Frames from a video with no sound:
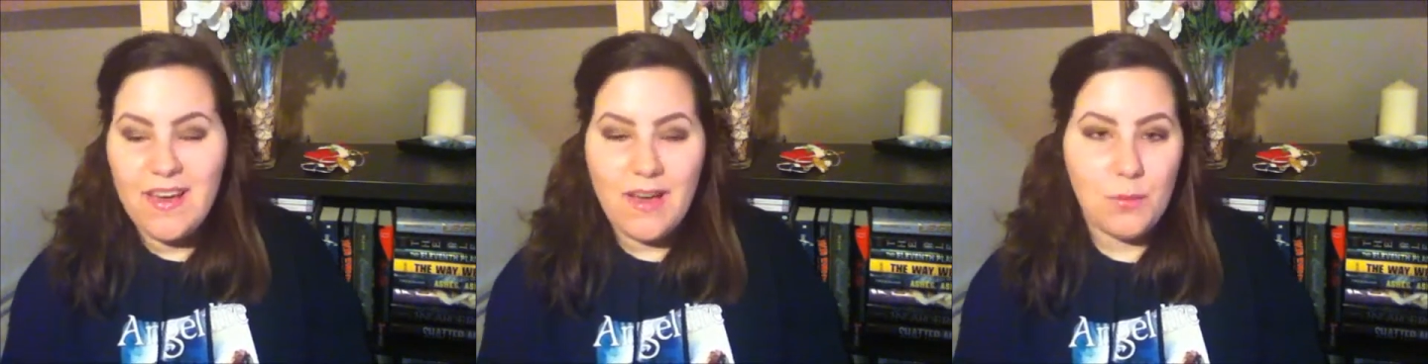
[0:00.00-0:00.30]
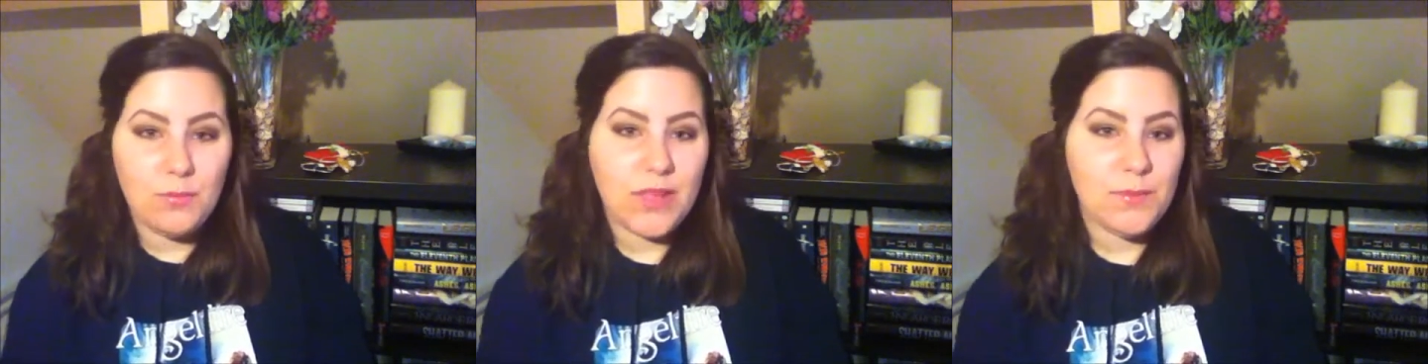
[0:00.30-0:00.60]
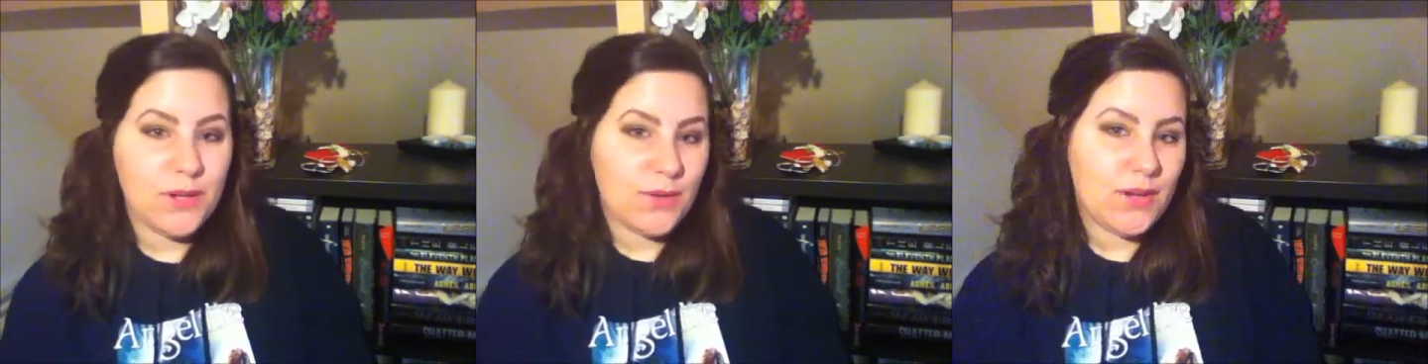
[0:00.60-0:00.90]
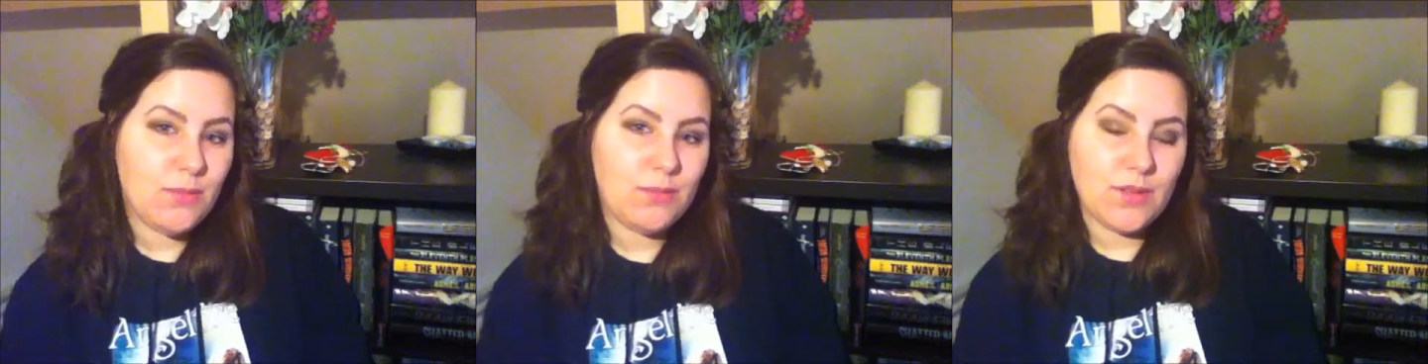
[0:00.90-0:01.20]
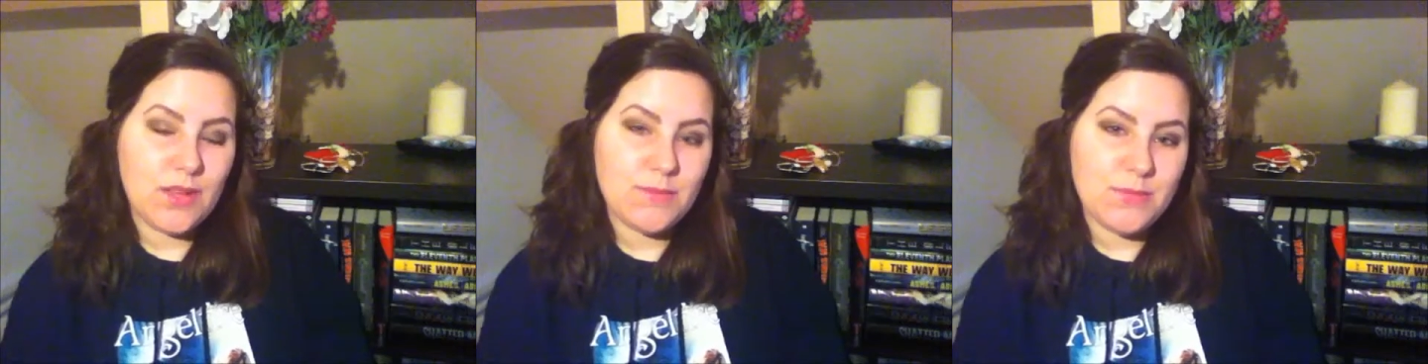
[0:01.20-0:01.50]
Let me know in the
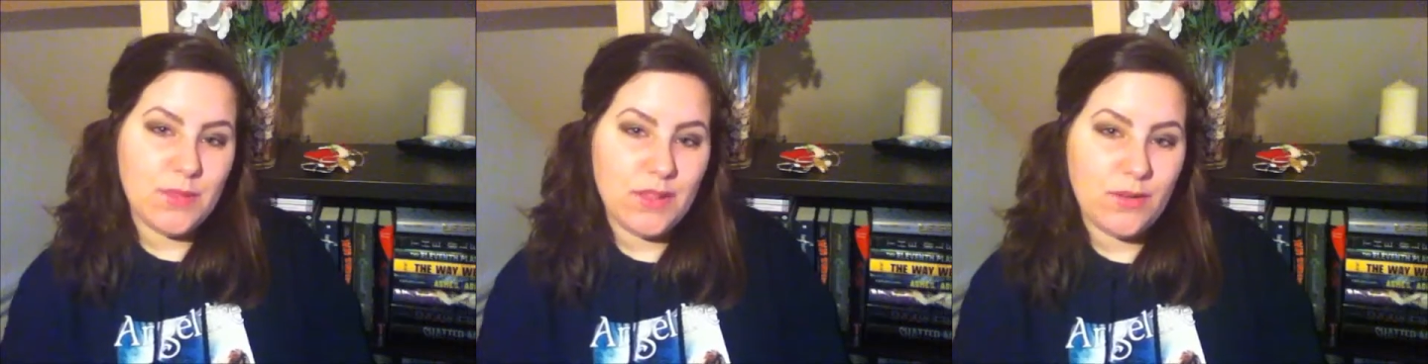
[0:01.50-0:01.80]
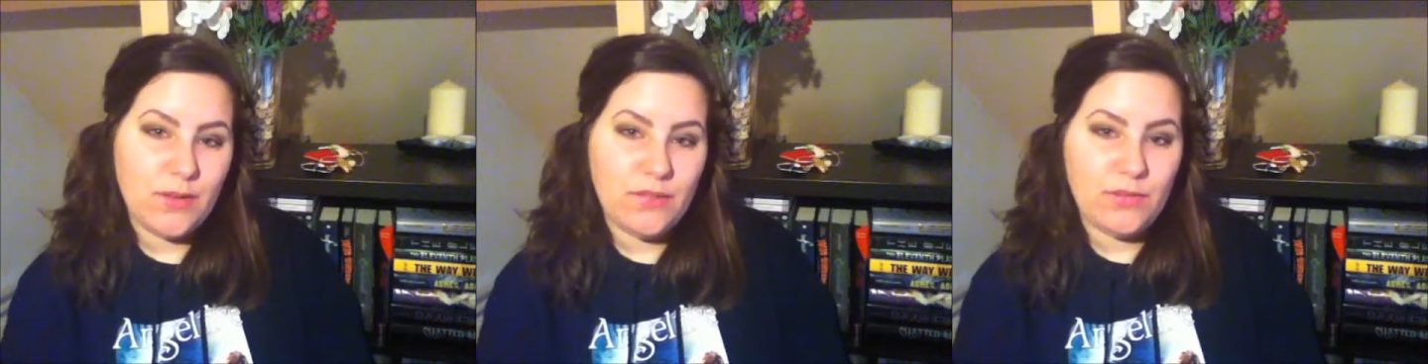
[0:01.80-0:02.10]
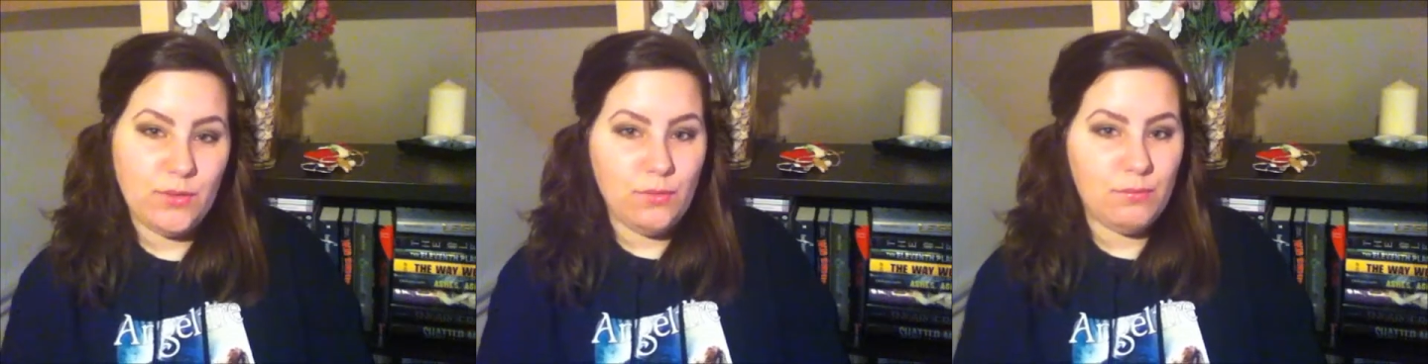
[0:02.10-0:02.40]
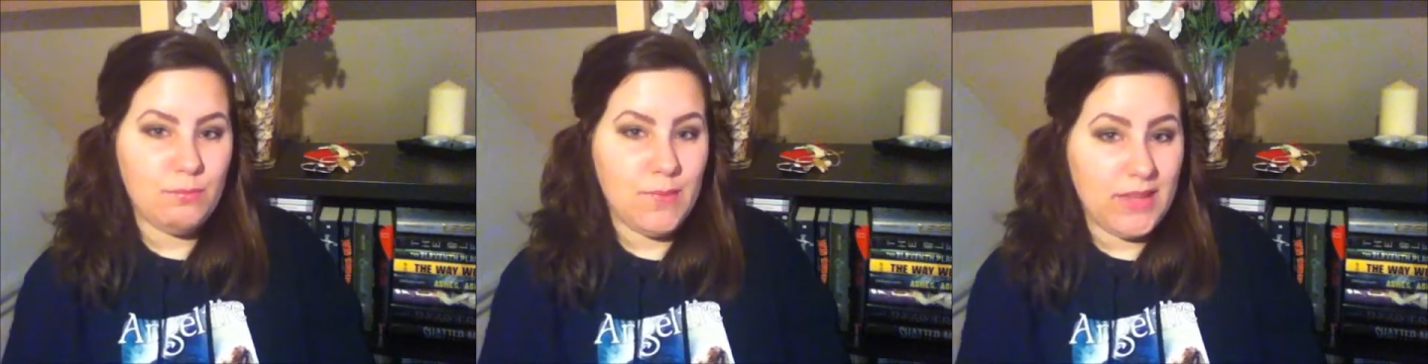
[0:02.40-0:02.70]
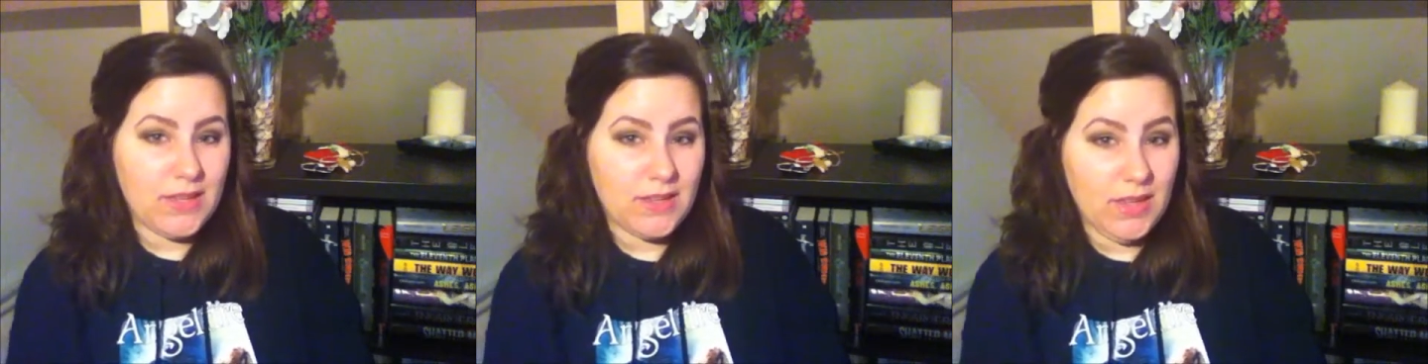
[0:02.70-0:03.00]
comments below if you
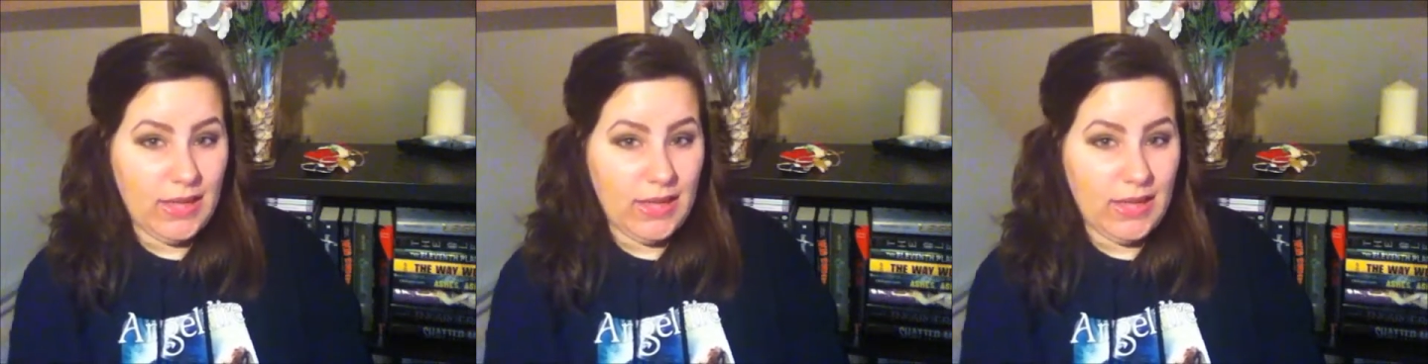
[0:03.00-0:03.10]
make